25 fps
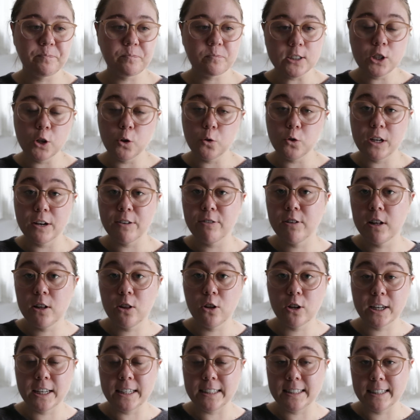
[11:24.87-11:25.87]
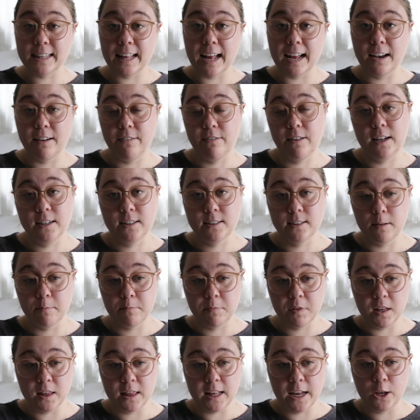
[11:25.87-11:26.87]
So definitely look into that if that's
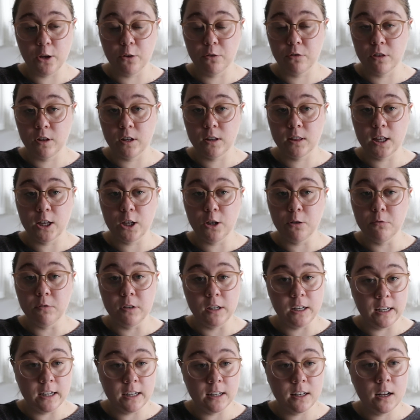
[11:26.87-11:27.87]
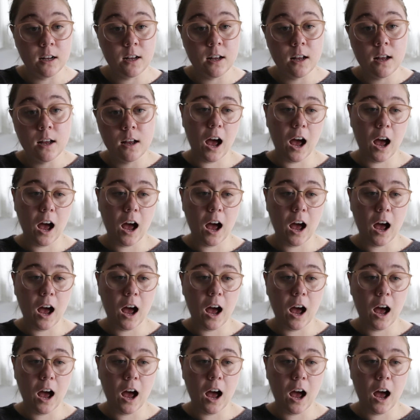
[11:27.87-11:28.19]
something that you think that you need.